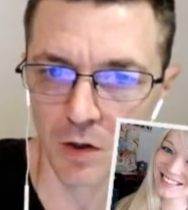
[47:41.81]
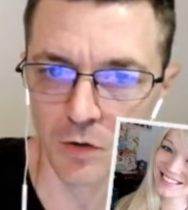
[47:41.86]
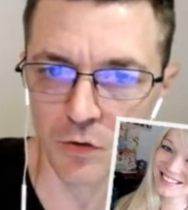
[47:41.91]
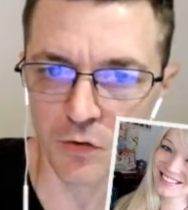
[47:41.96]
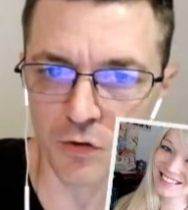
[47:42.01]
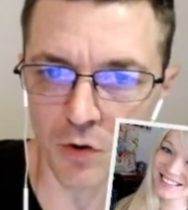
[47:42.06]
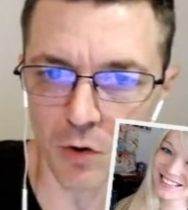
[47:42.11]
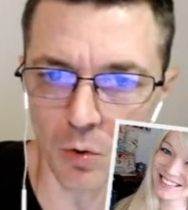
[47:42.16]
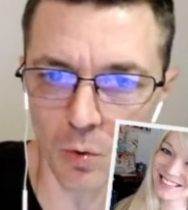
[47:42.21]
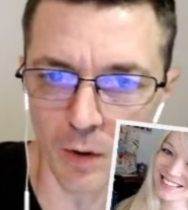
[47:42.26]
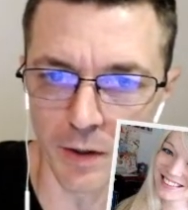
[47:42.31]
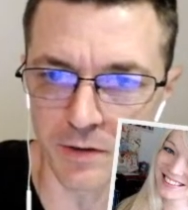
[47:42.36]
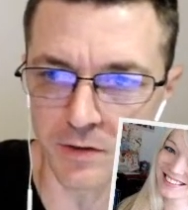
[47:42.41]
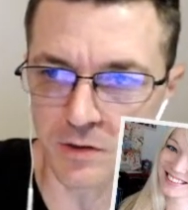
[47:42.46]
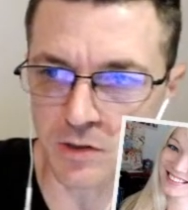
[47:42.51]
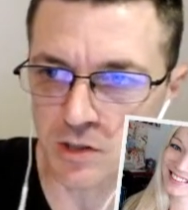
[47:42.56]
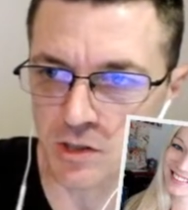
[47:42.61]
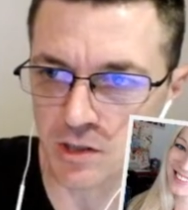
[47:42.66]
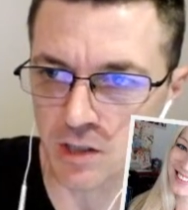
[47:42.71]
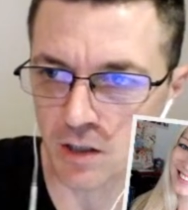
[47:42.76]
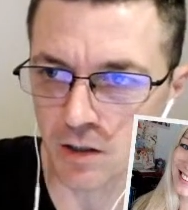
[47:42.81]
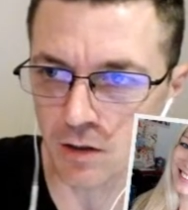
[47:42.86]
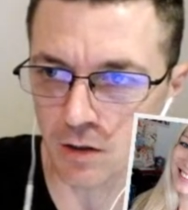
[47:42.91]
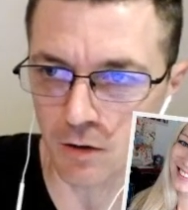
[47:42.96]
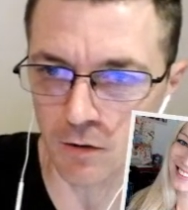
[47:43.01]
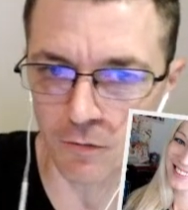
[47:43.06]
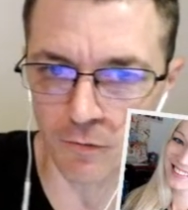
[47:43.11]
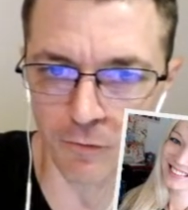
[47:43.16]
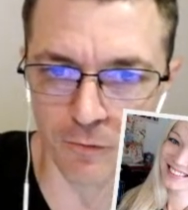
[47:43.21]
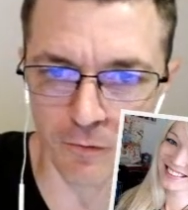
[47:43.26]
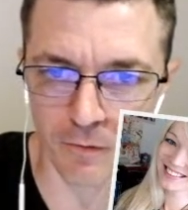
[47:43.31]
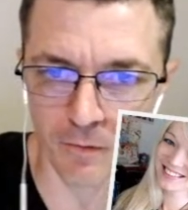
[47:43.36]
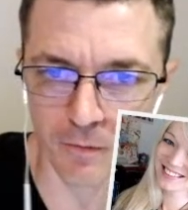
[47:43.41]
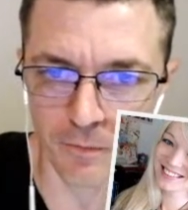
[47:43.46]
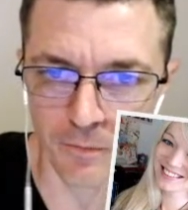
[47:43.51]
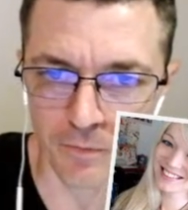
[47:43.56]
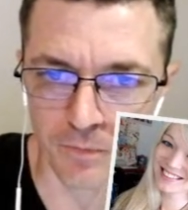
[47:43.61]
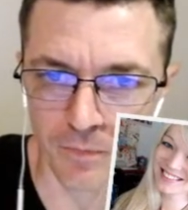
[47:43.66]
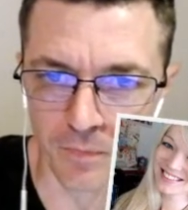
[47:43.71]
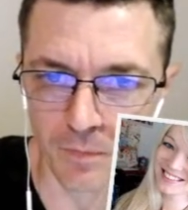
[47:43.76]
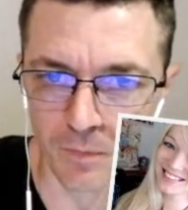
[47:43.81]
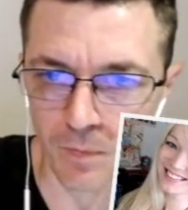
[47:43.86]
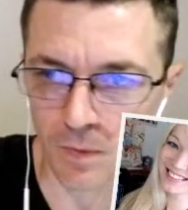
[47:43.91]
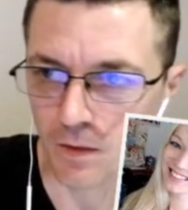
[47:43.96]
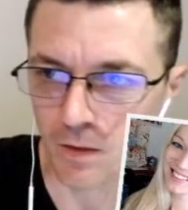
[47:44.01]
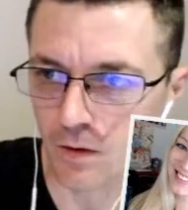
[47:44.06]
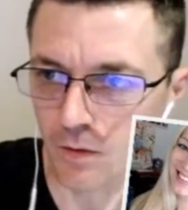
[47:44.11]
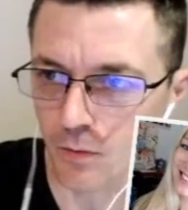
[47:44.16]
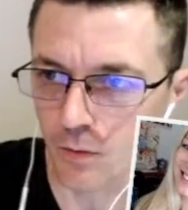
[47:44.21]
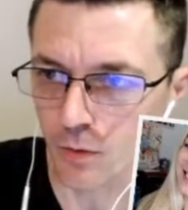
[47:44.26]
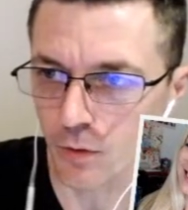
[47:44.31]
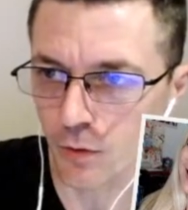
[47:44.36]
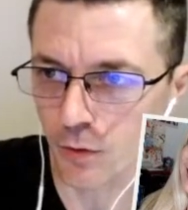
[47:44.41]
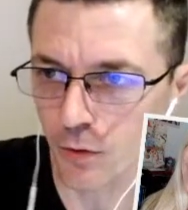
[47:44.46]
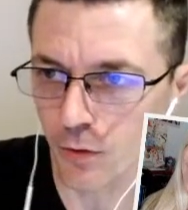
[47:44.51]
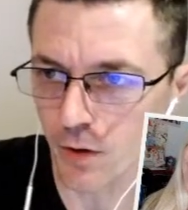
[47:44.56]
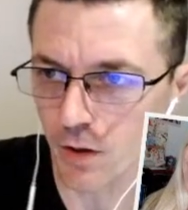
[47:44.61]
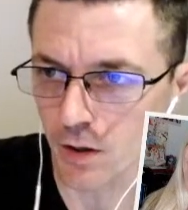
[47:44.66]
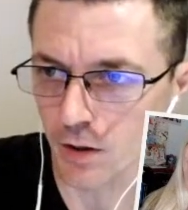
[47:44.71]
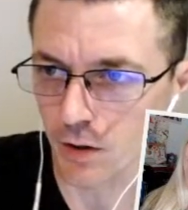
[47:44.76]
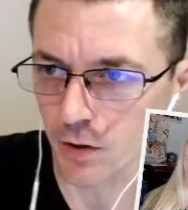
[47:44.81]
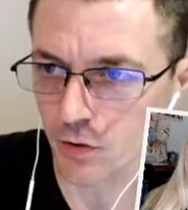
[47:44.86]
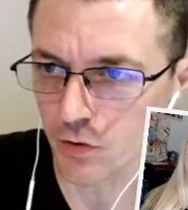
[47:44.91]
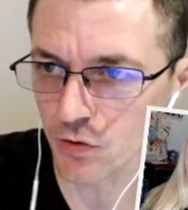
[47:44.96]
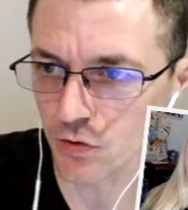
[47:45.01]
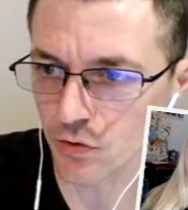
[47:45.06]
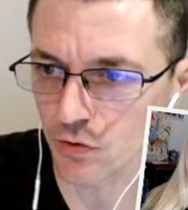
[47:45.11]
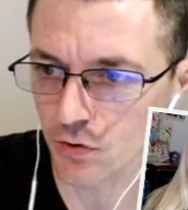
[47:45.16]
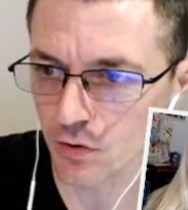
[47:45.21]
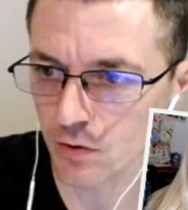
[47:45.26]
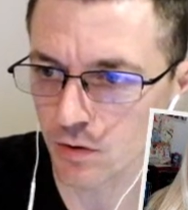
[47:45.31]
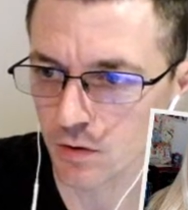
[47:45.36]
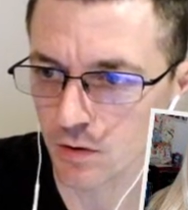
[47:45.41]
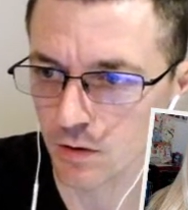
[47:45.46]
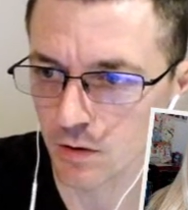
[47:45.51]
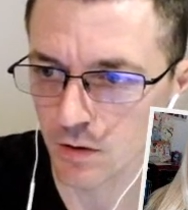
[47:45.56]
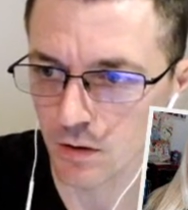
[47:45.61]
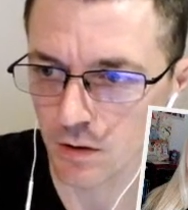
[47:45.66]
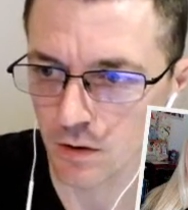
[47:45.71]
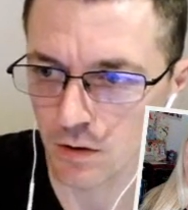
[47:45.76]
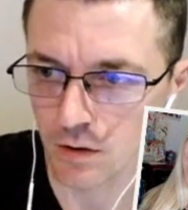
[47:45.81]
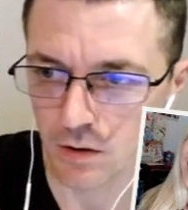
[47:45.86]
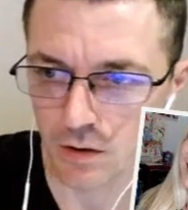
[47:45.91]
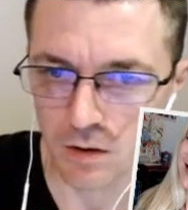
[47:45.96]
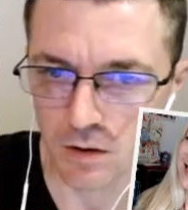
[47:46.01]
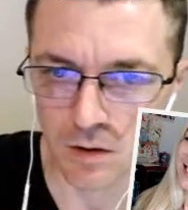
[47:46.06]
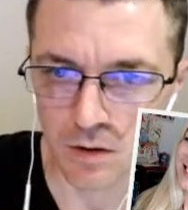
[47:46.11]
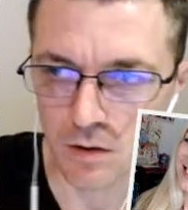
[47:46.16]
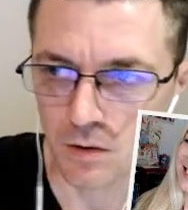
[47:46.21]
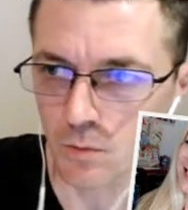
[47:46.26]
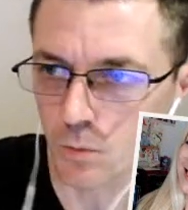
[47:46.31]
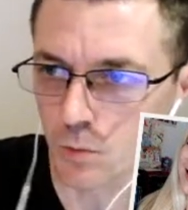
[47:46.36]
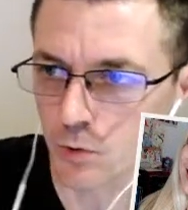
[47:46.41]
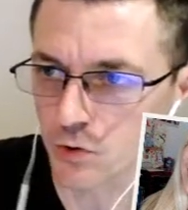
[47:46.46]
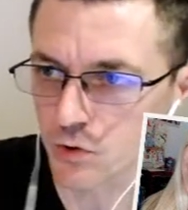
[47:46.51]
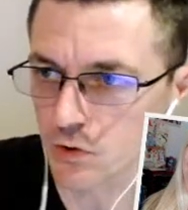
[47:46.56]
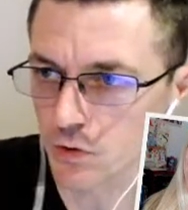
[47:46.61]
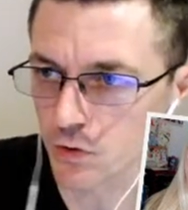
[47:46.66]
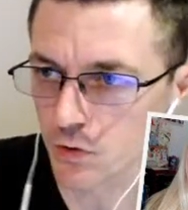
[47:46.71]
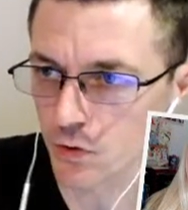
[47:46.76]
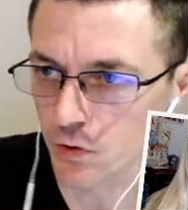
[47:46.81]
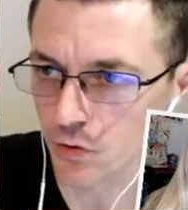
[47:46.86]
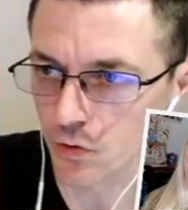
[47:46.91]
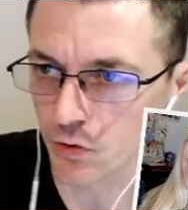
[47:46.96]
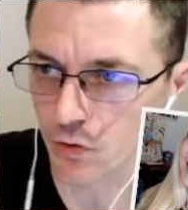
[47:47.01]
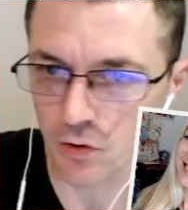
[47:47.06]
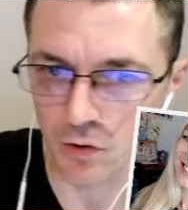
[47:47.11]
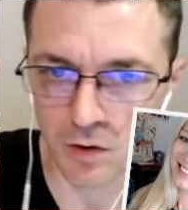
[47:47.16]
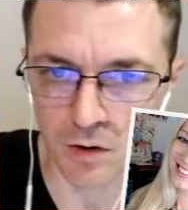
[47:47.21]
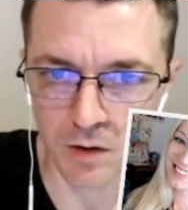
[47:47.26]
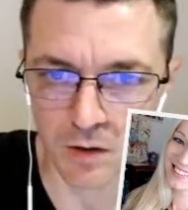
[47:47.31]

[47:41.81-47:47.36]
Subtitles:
So instead of this, which is